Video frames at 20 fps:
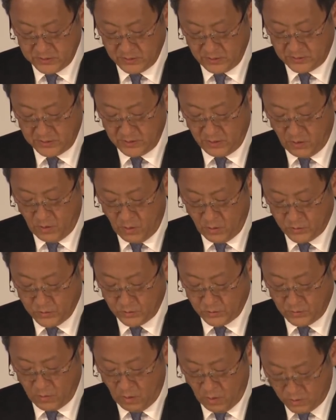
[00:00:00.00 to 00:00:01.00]
-model
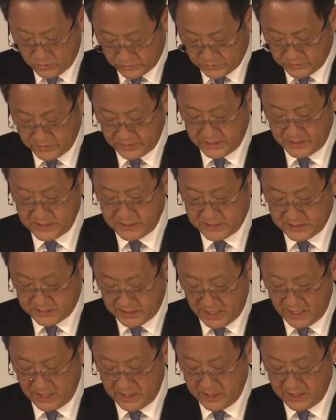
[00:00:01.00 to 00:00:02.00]
optimization approach
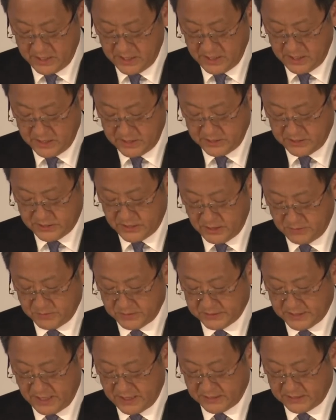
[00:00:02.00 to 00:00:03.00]
with a unified